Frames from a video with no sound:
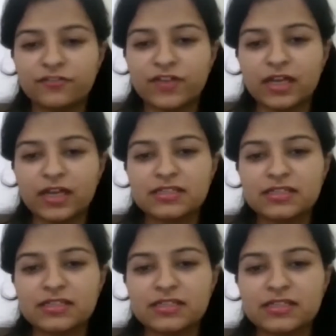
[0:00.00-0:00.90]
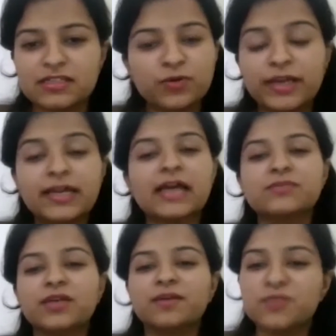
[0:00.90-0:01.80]
affairs, so it has
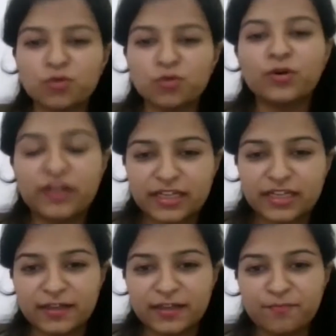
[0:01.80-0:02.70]
become so tricky.